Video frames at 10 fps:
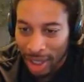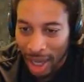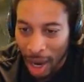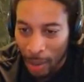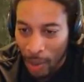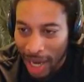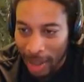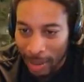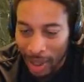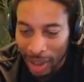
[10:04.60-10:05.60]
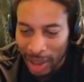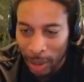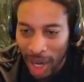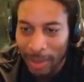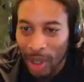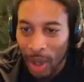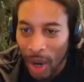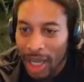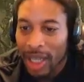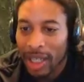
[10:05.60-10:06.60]
I'm ready. Look, this is what I'm
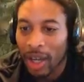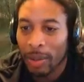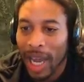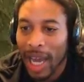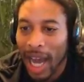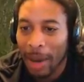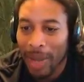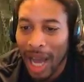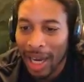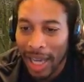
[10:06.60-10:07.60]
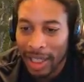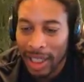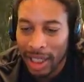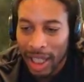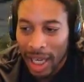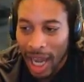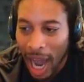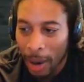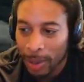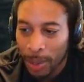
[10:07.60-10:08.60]
doing. Look, man, I'm I got these.
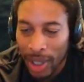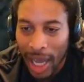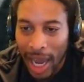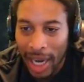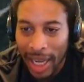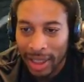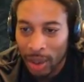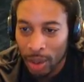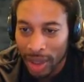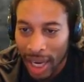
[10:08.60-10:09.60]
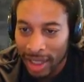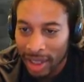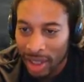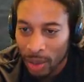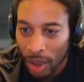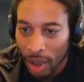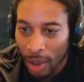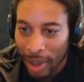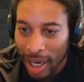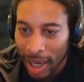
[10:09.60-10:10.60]
I was put. I oh, got two things in this
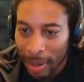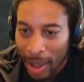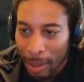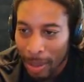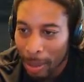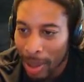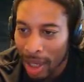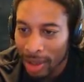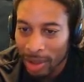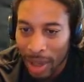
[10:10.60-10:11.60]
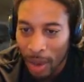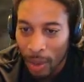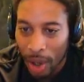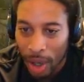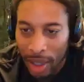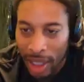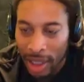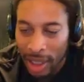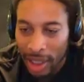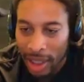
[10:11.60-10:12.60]
world, man. My balls and my word, and
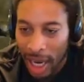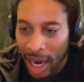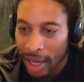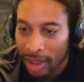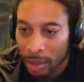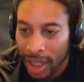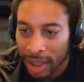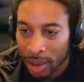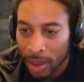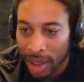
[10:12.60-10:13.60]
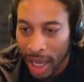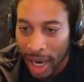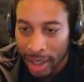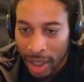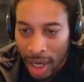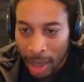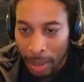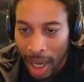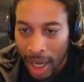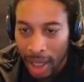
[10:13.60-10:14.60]
these hands. Well, that's three things.
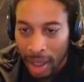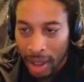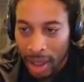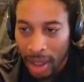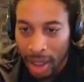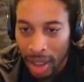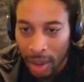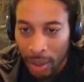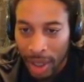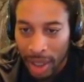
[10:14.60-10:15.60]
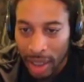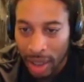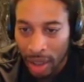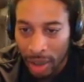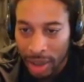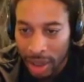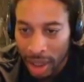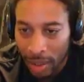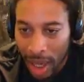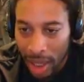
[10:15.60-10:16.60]
But hey, it is what it is. Hold on, it's a
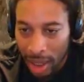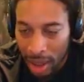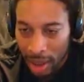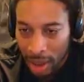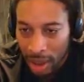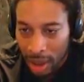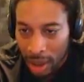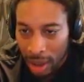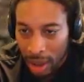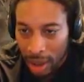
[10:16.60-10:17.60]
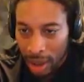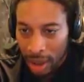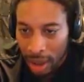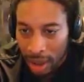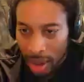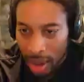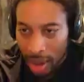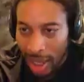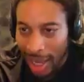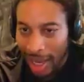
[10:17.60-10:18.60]
nigga right snipe here. When they snipe your dumb
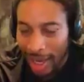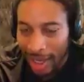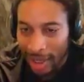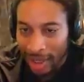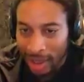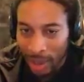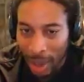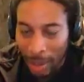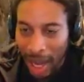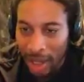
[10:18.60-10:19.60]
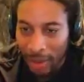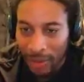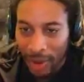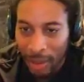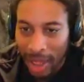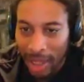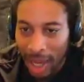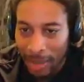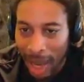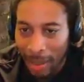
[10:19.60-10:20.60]
ass. Hey, this what I'm out here for, man.
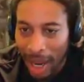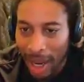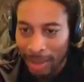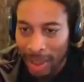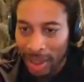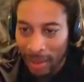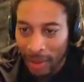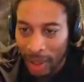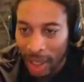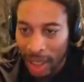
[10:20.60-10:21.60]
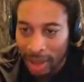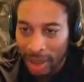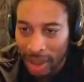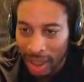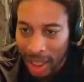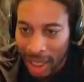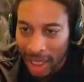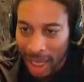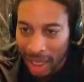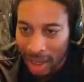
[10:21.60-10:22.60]
I'm I'm I'm just here for the ass. This nigga
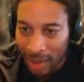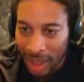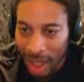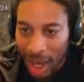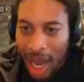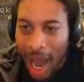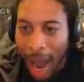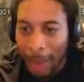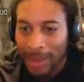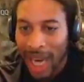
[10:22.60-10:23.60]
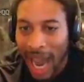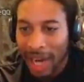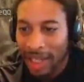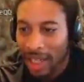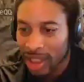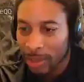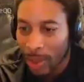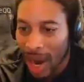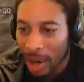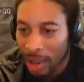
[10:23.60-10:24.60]
laying down over here. I'm tired of these
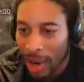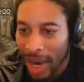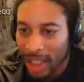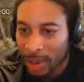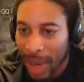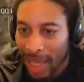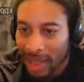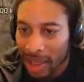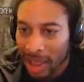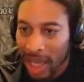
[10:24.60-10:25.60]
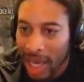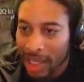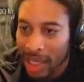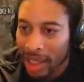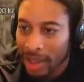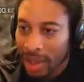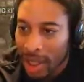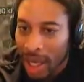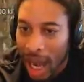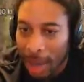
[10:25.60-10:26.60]
brown grass spots looking like niggas.
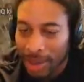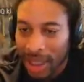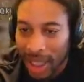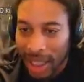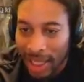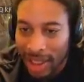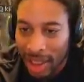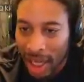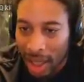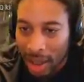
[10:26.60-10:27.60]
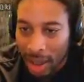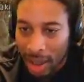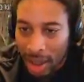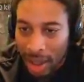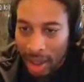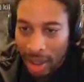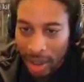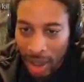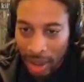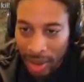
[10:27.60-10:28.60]
I'm sick of that shit.
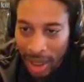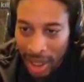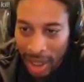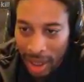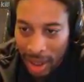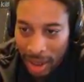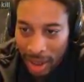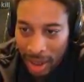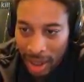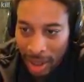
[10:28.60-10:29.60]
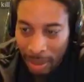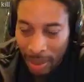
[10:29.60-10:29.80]
You know what I'm saying?